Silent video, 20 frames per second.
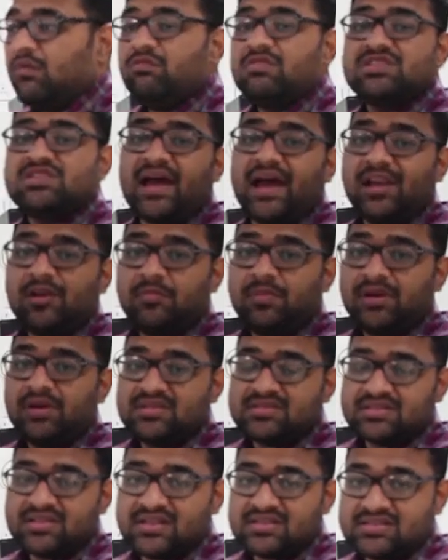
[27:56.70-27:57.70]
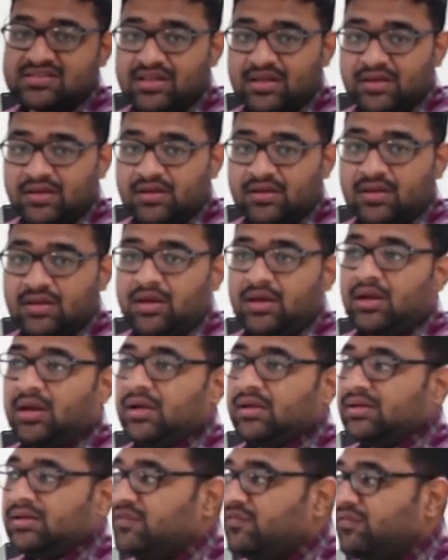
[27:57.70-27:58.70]
which I'll be discussing.
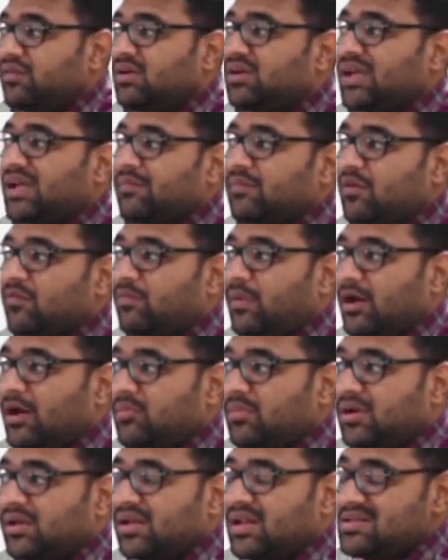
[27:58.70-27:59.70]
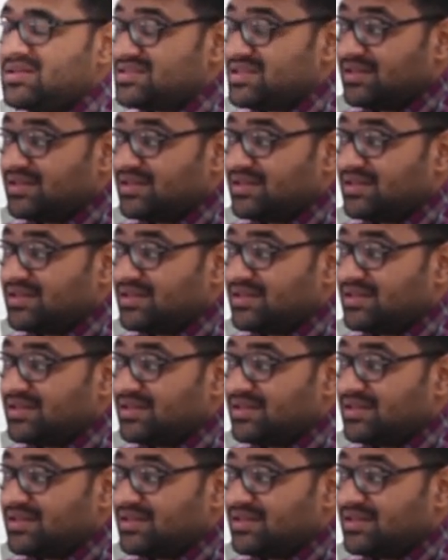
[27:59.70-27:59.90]
Different type of biomedical